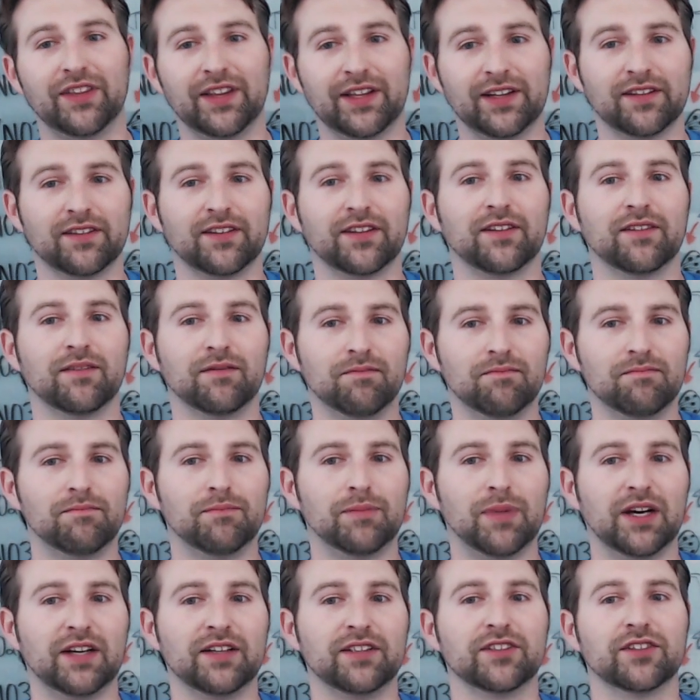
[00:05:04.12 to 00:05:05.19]
things and
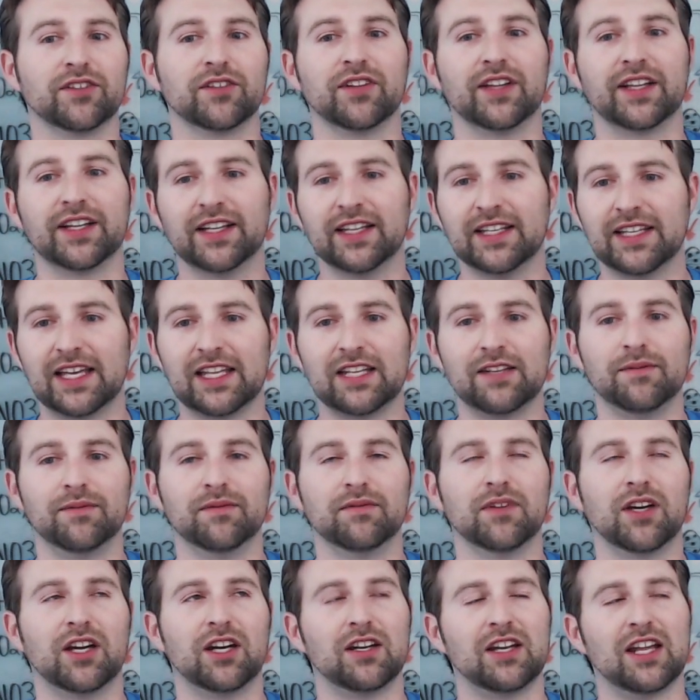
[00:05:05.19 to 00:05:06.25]
bugs or like an enemy,
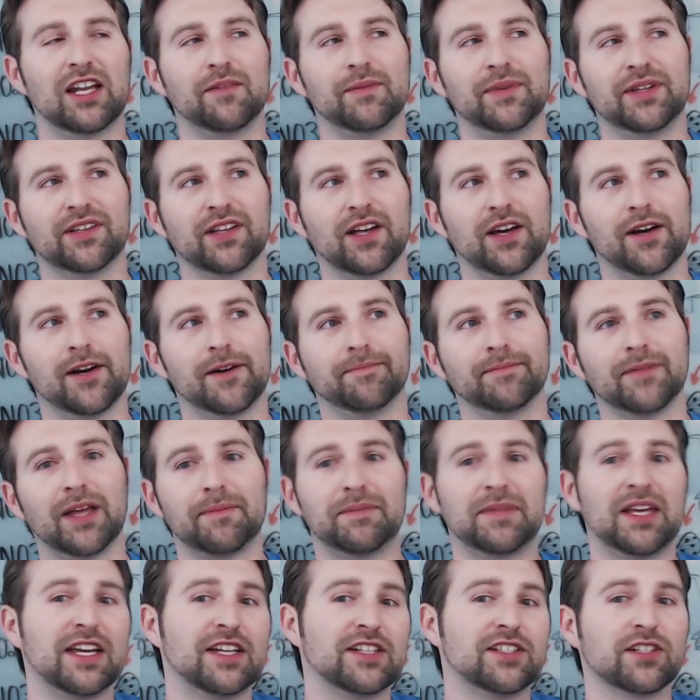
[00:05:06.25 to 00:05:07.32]
not an um,
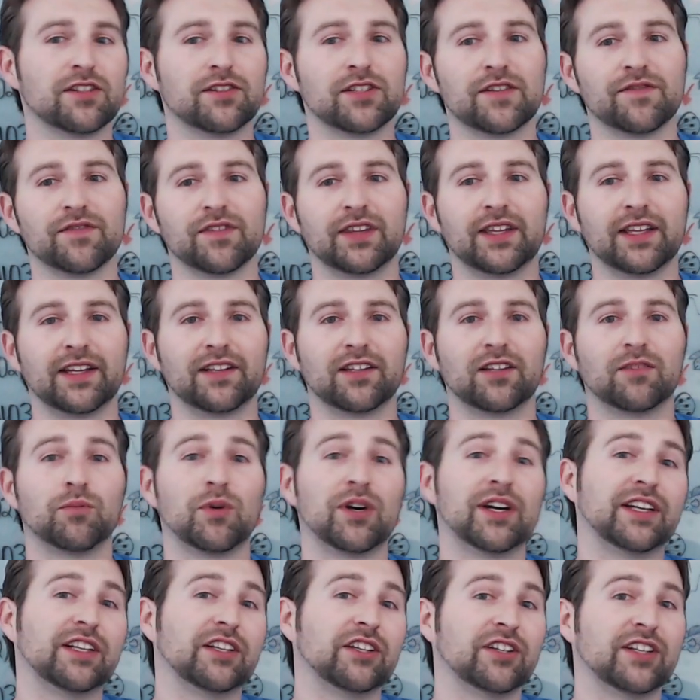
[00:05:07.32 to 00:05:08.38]
aiptasia or different things
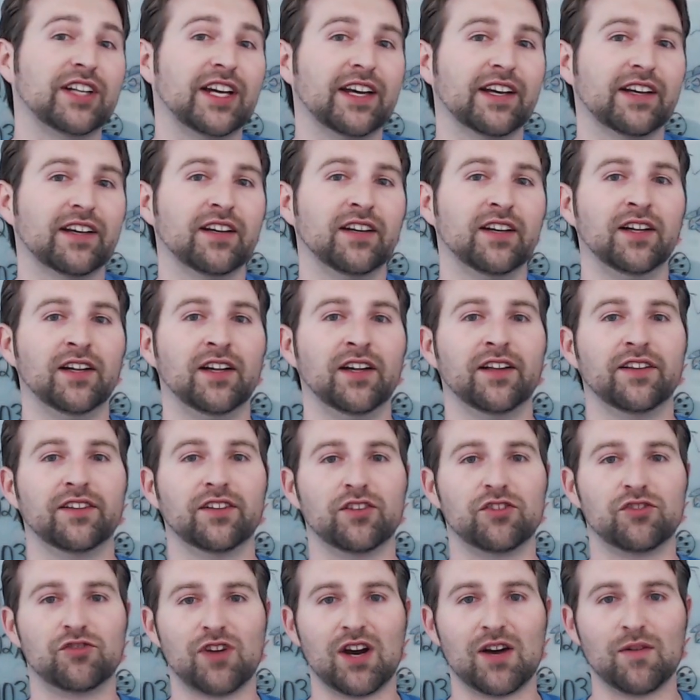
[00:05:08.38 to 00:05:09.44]
spreading in your tank.
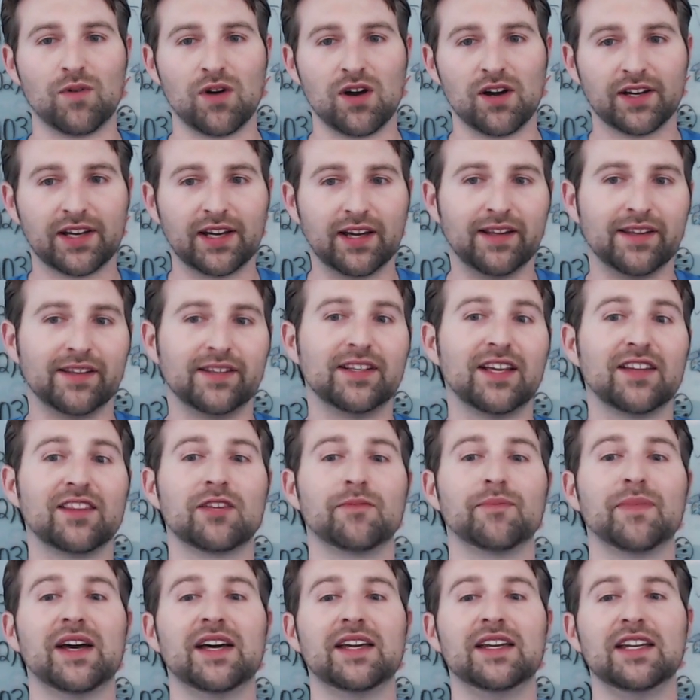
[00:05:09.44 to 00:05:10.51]
So dry rock has
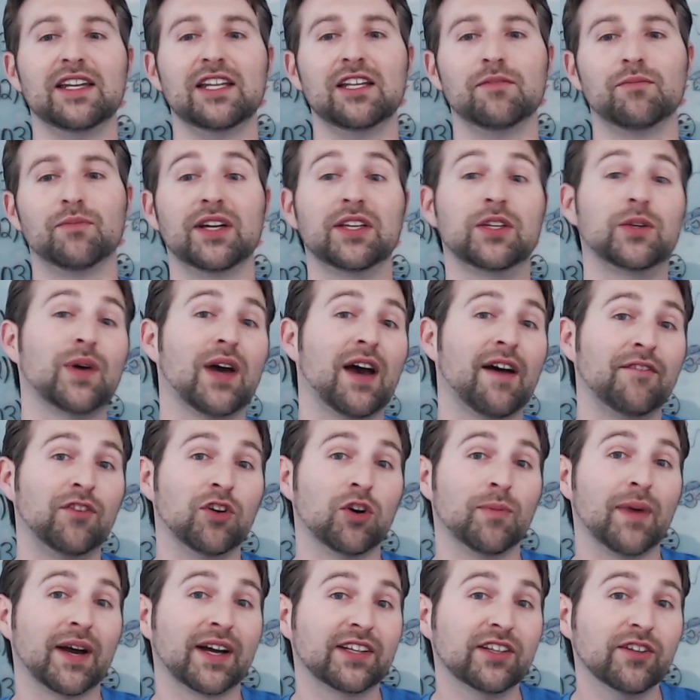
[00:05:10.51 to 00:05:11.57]
nothing bad in it, but you have
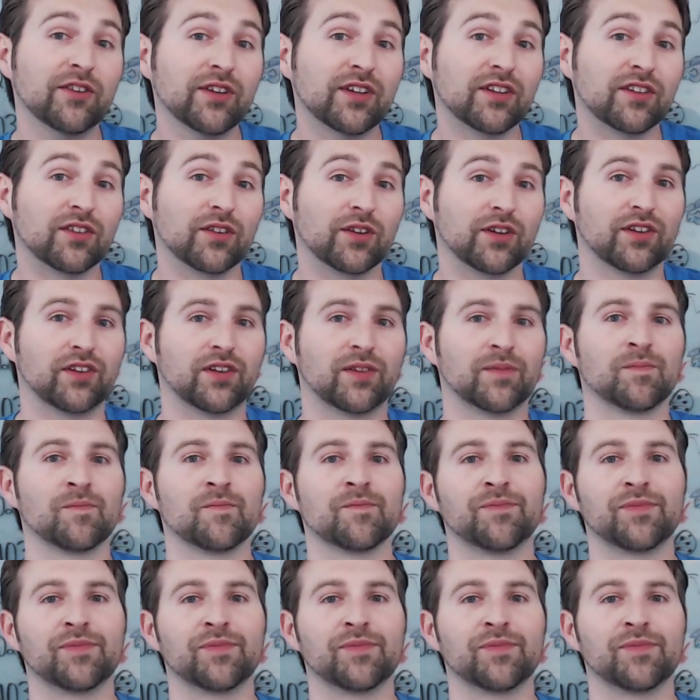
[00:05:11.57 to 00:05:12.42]
no bacteria source.